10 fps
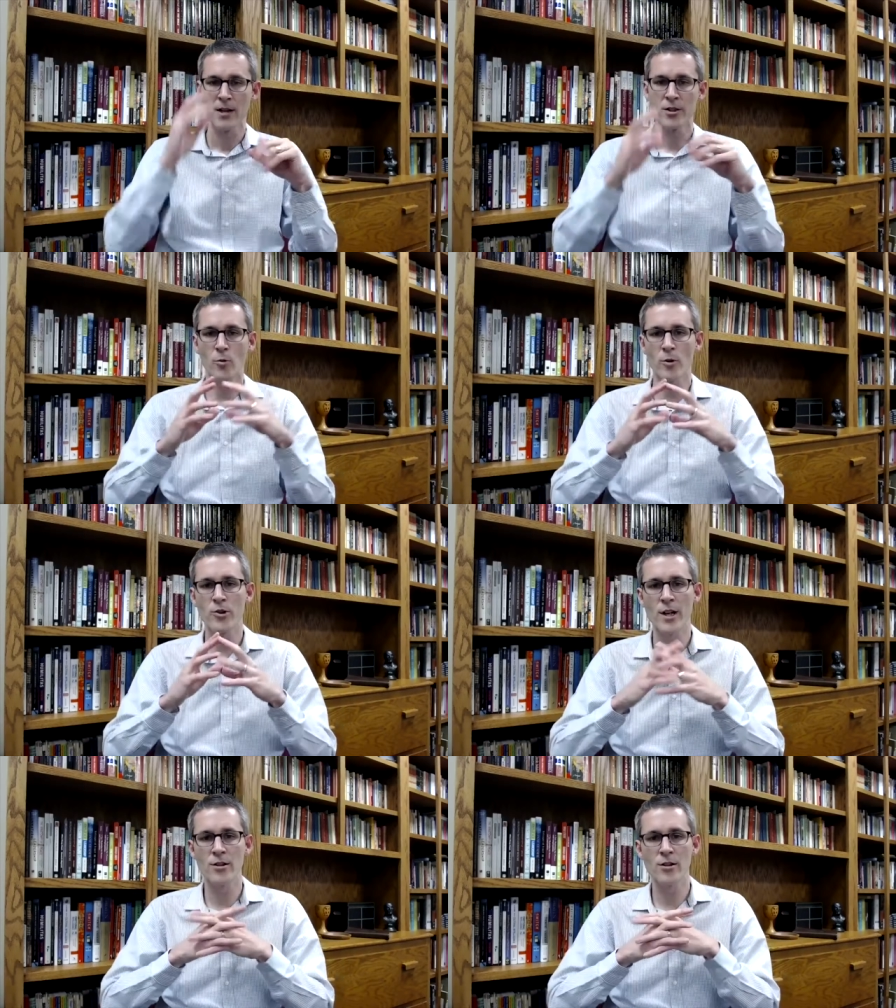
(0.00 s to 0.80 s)
So we're
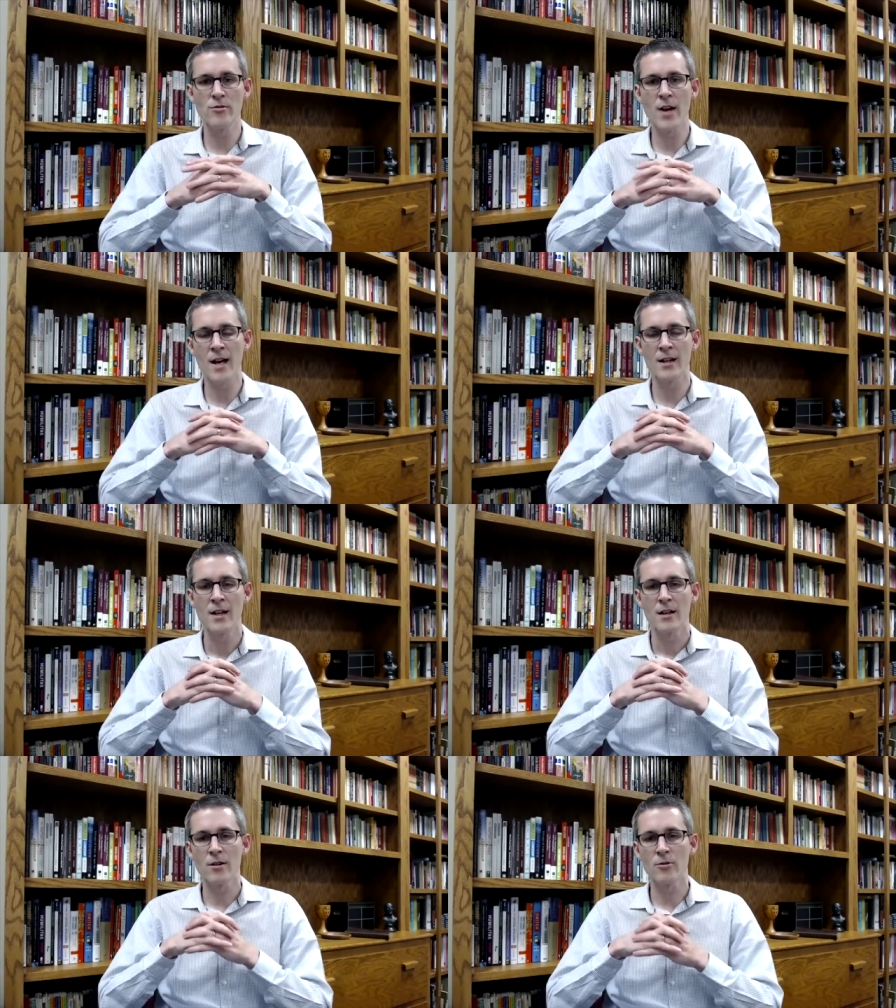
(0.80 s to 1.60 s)
trying to do that
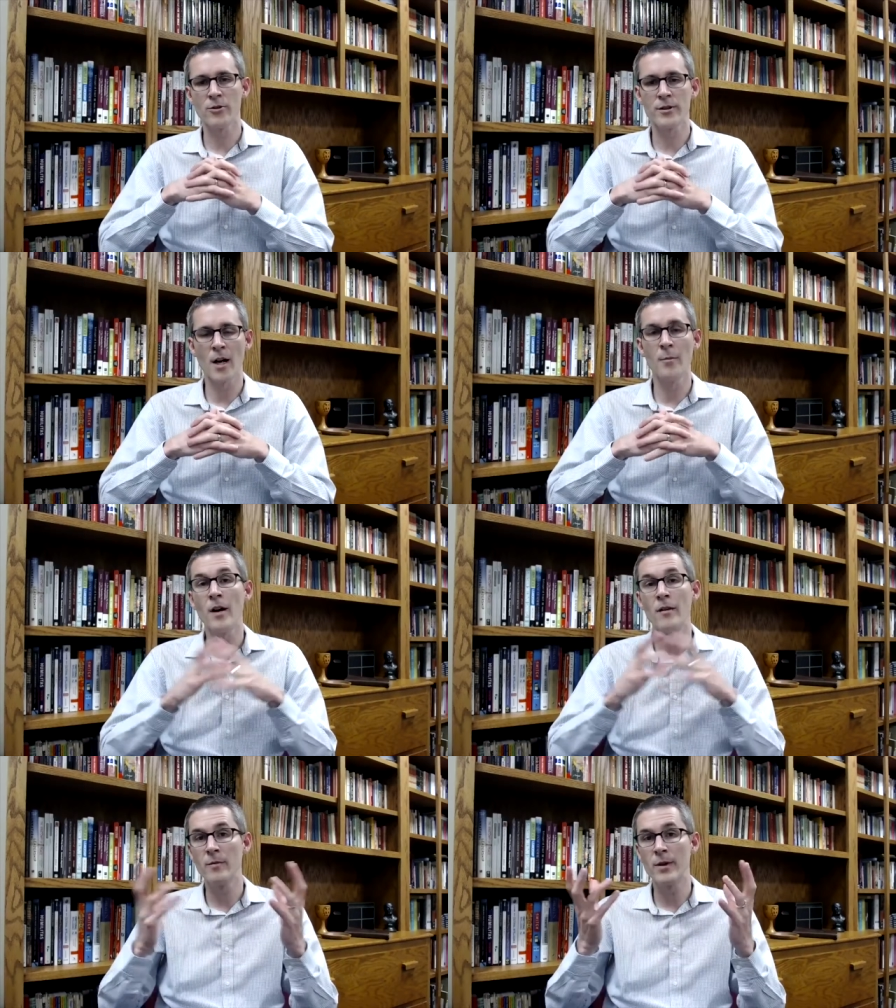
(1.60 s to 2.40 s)
going
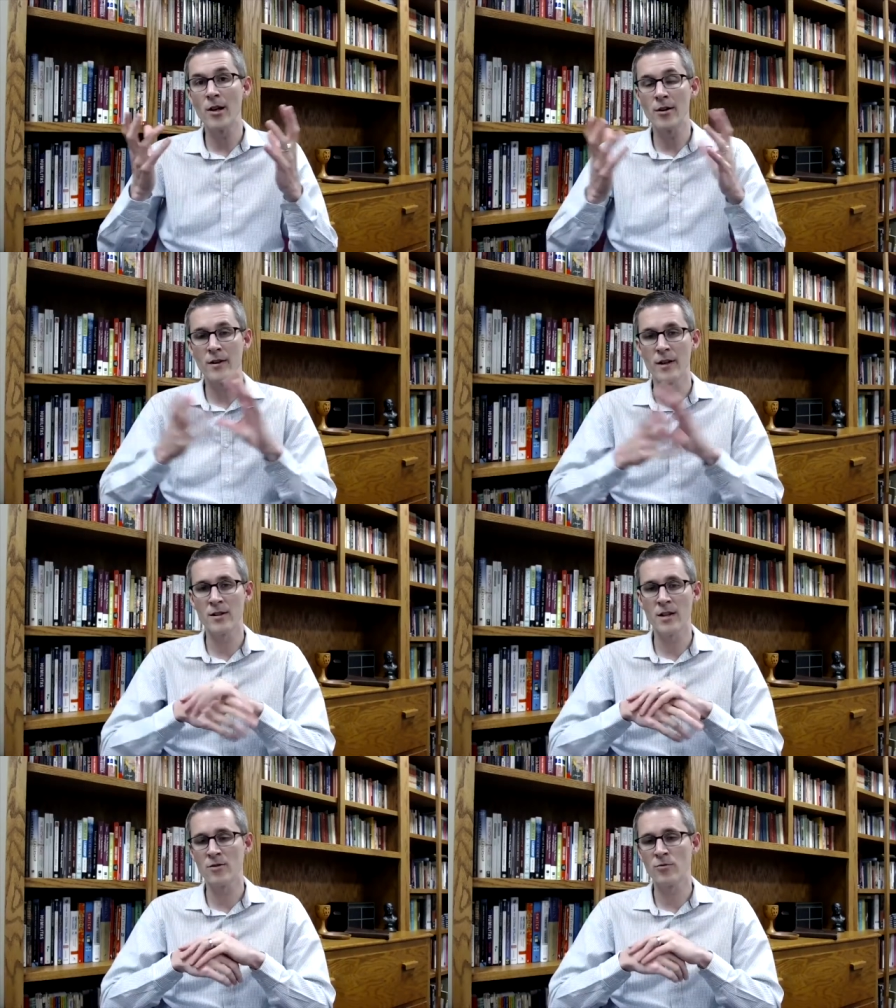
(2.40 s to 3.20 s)
above and beyond it as,
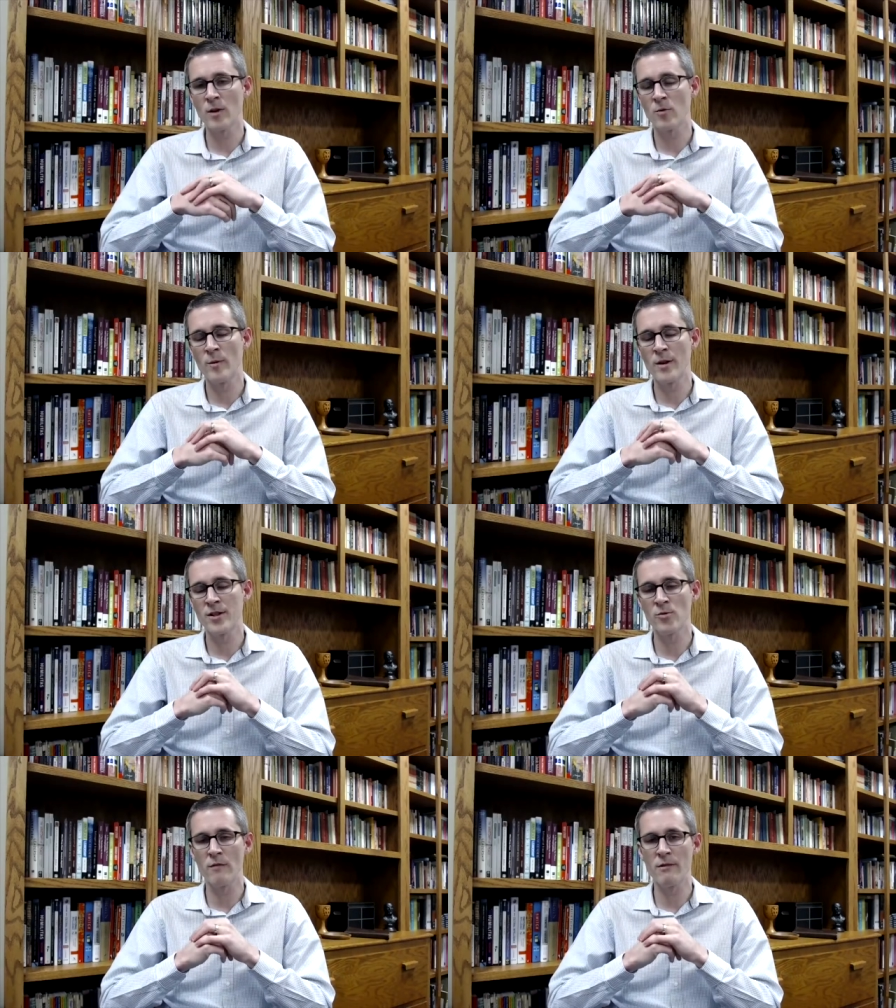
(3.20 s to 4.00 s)
as much
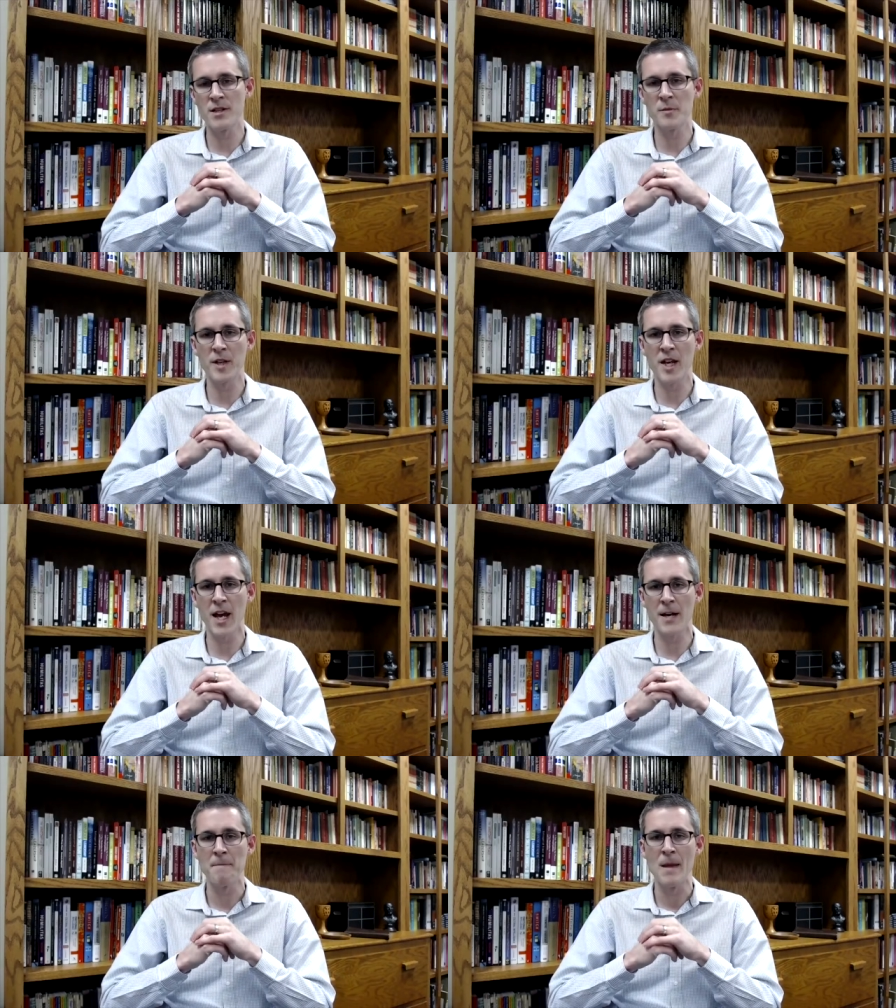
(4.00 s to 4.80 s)
as we reasonably can.